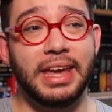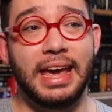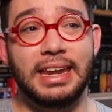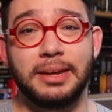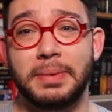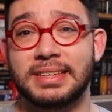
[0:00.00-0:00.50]

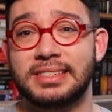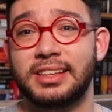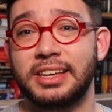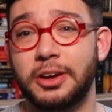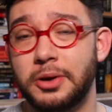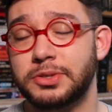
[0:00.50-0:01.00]
And he
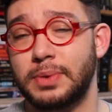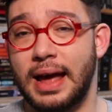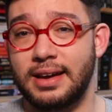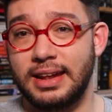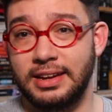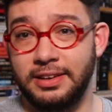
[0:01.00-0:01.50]
basically goes
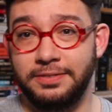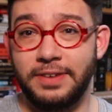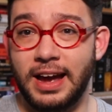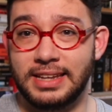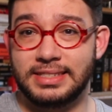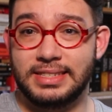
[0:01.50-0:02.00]
around and he
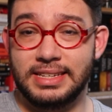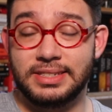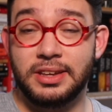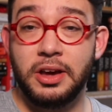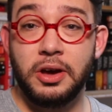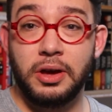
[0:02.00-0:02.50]
finds
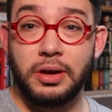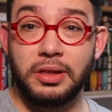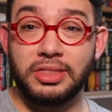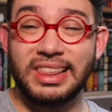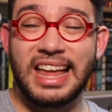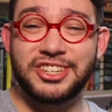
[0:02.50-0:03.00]
these
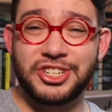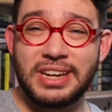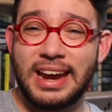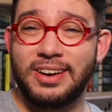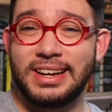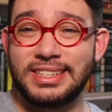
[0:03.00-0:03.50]

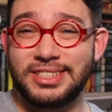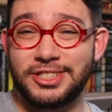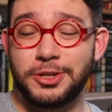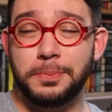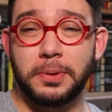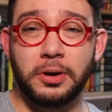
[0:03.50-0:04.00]
legendary,
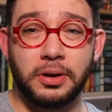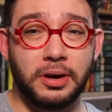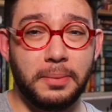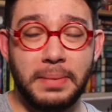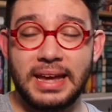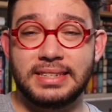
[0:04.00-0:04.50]
super
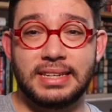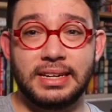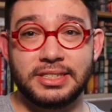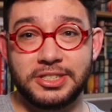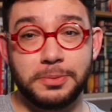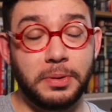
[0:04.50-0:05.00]

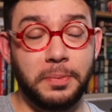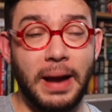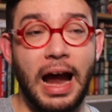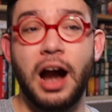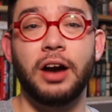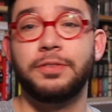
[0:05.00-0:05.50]
amazing, super
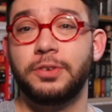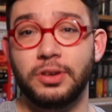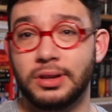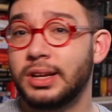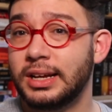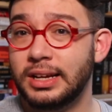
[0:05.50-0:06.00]

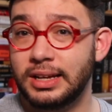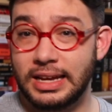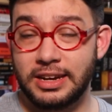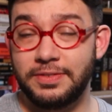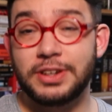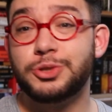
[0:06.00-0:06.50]
powerful
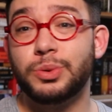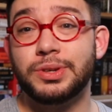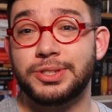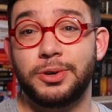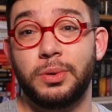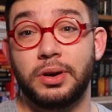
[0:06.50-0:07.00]

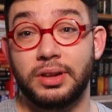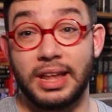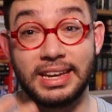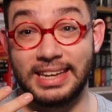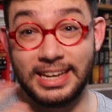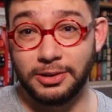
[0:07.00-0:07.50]
individuals who are
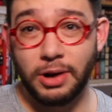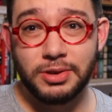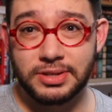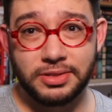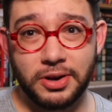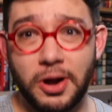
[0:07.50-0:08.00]
like
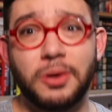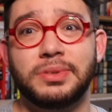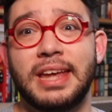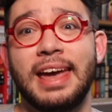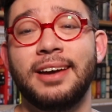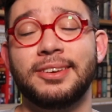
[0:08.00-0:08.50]
heroes of their own
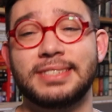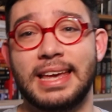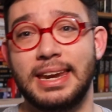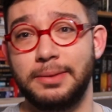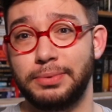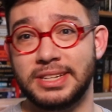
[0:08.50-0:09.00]
tales,
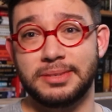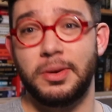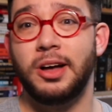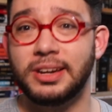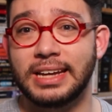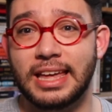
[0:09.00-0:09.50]
and he brings them
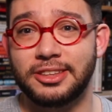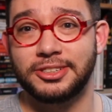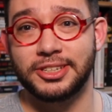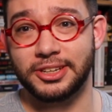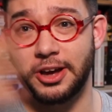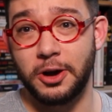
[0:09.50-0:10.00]
all together
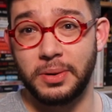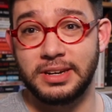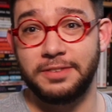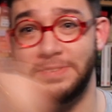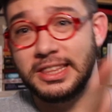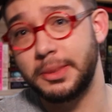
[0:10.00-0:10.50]
to go and
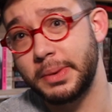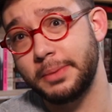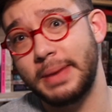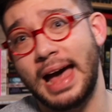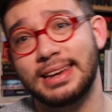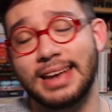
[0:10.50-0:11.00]
defeat the
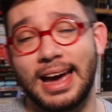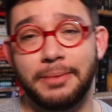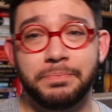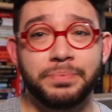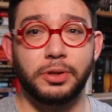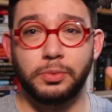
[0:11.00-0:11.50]
big bad guy.
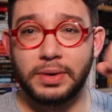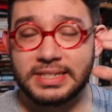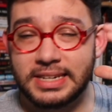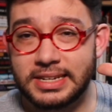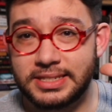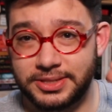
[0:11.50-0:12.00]
The
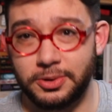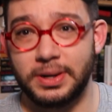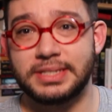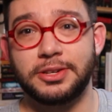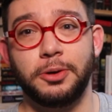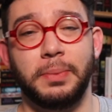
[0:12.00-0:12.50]
reason this
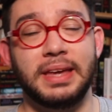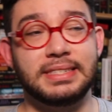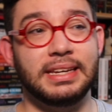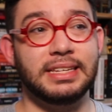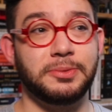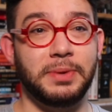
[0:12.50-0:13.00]
story is so
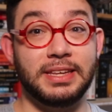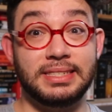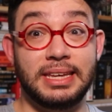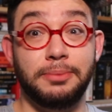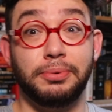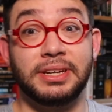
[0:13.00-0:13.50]
amazing is
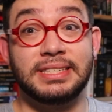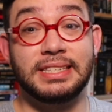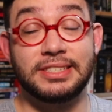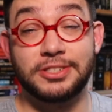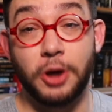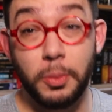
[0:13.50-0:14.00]
because he brings
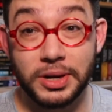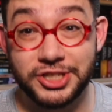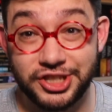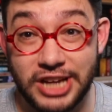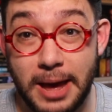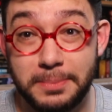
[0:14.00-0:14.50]
in so
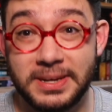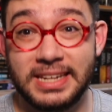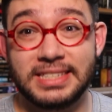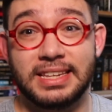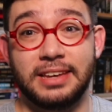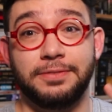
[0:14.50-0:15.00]
much
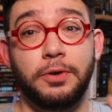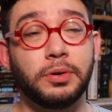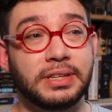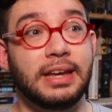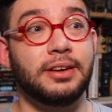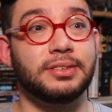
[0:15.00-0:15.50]
Japanese like
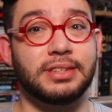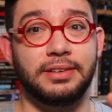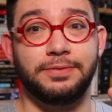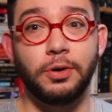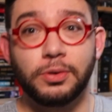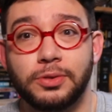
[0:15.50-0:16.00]
folk tales
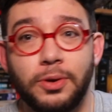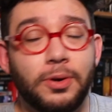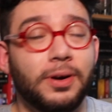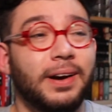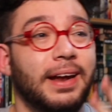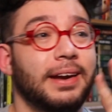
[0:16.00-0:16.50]
and
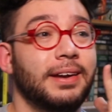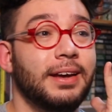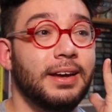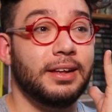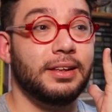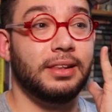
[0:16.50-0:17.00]
folklore and
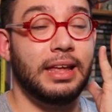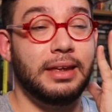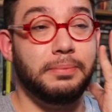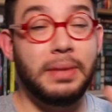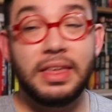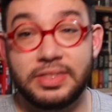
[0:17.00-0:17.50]

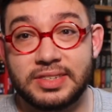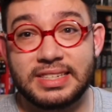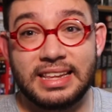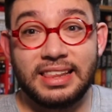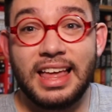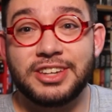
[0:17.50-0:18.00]

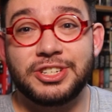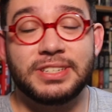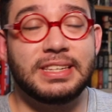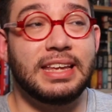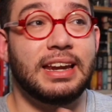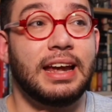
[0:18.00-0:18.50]
myths and
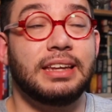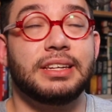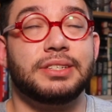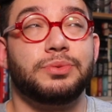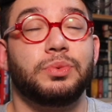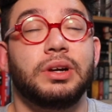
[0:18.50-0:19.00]
legends, and I
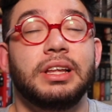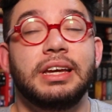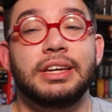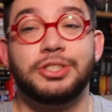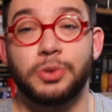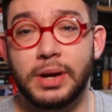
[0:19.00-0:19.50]
just
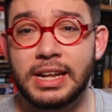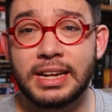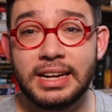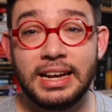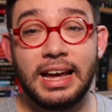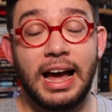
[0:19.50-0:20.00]
really enjoyed
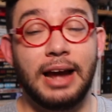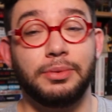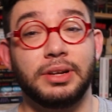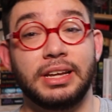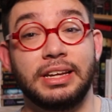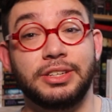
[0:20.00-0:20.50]
it. I
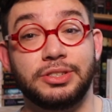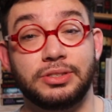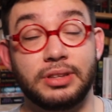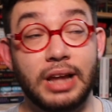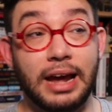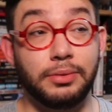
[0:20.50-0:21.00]

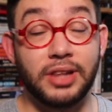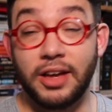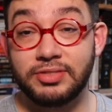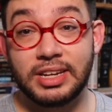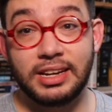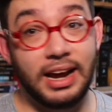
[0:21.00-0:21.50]

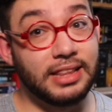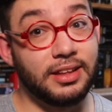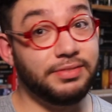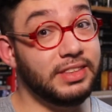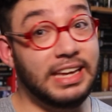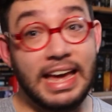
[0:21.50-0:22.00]
loved it. I
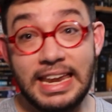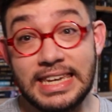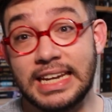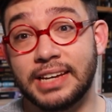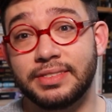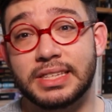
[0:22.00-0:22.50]
love the
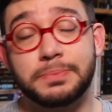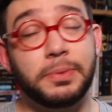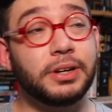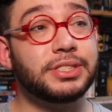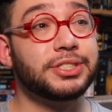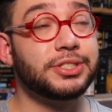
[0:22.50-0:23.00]
ending of this
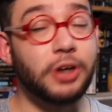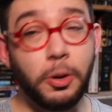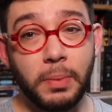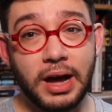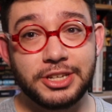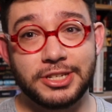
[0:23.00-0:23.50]
book so
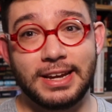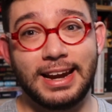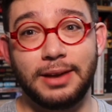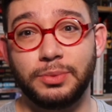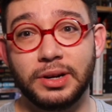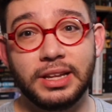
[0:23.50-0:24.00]
much, and
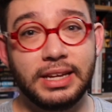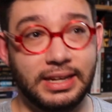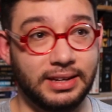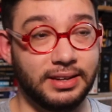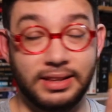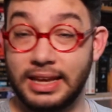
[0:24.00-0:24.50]
I
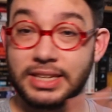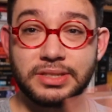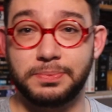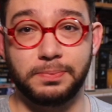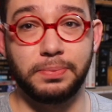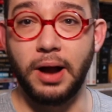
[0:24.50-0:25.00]
really like,
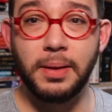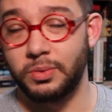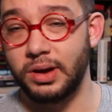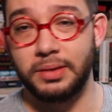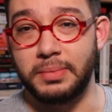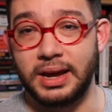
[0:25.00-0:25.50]
it's probably
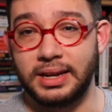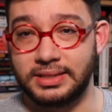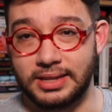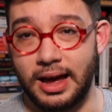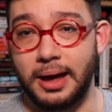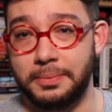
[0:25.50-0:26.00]
one of my
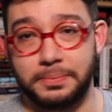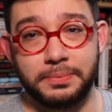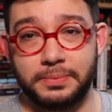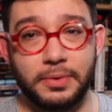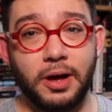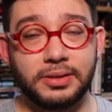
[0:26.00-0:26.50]
top
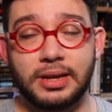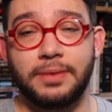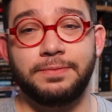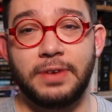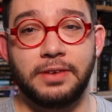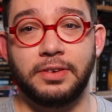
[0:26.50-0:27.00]

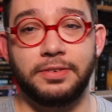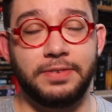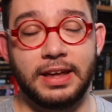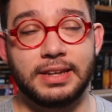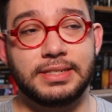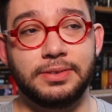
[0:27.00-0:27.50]
all-time favorite
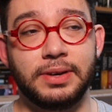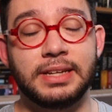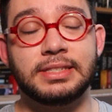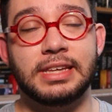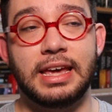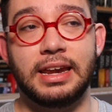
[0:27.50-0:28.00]
fantasy
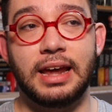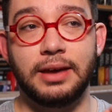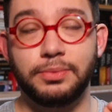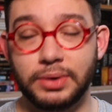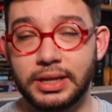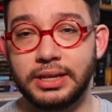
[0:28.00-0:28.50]
reads, and I
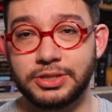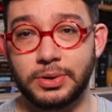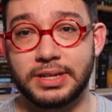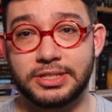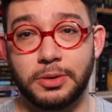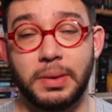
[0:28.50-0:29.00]
really
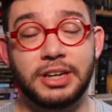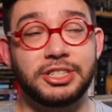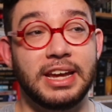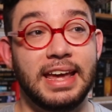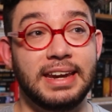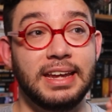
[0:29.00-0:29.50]
enjoyed it so
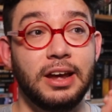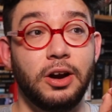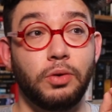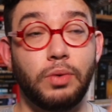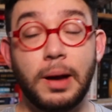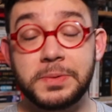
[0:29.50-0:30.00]
much. And
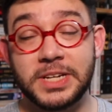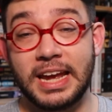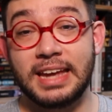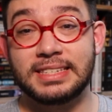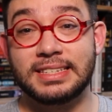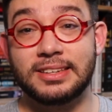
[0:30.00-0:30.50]
Rob J.
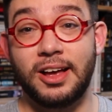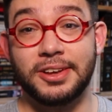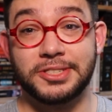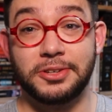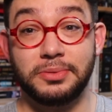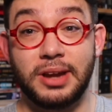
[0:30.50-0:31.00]
Hayes is
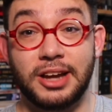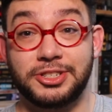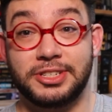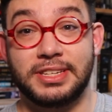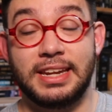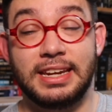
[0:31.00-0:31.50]
also not
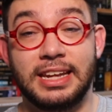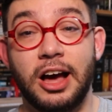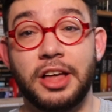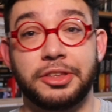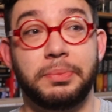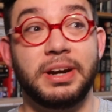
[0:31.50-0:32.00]
just an indie
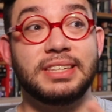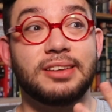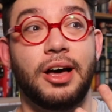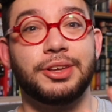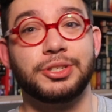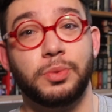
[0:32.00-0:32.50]
author, but he's
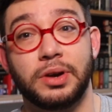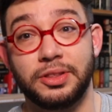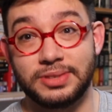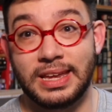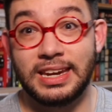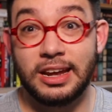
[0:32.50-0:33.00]
also one of
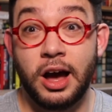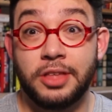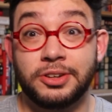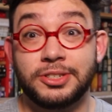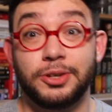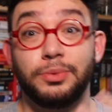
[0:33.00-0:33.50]
those indie
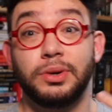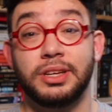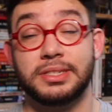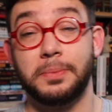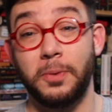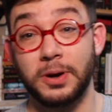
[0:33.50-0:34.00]
authors who
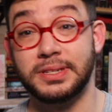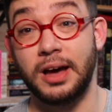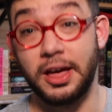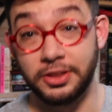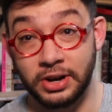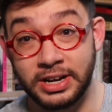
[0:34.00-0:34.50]
really supports
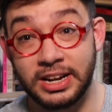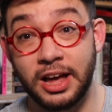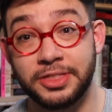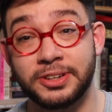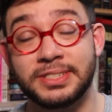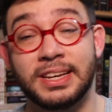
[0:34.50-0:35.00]
other indie
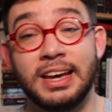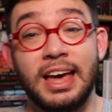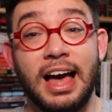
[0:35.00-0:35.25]
authors.